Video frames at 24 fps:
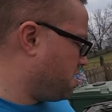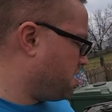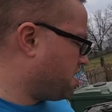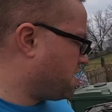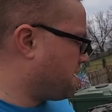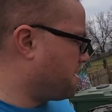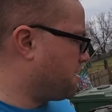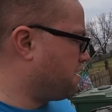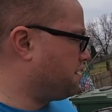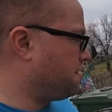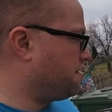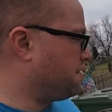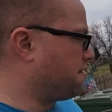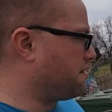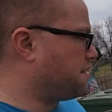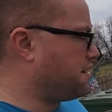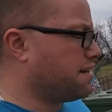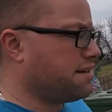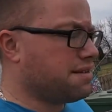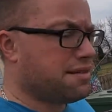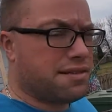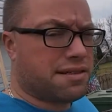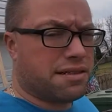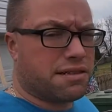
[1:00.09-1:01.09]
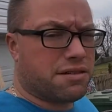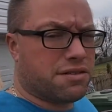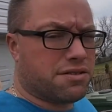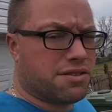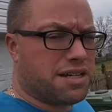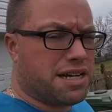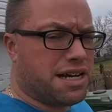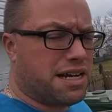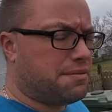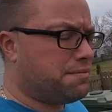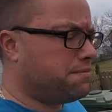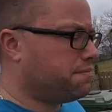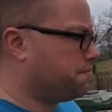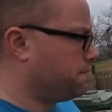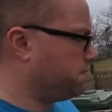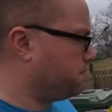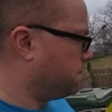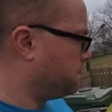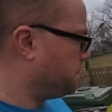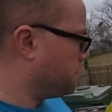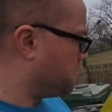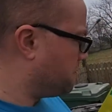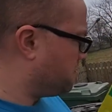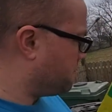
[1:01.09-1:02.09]
Uh, to kind of stick on top.
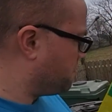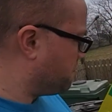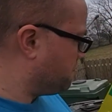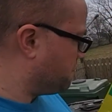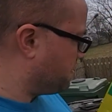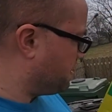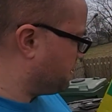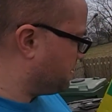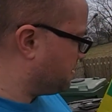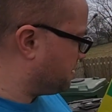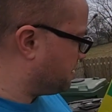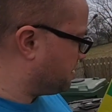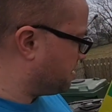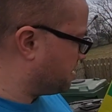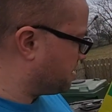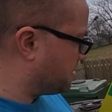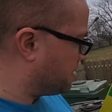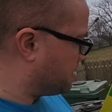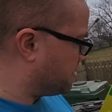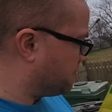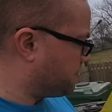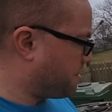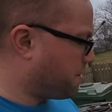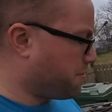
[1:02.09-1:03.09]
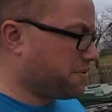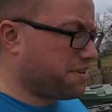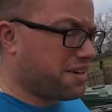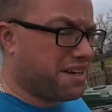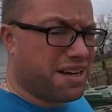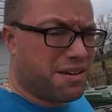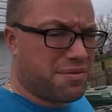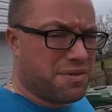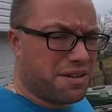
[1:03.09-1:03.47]
I don't know if they stick, probably not.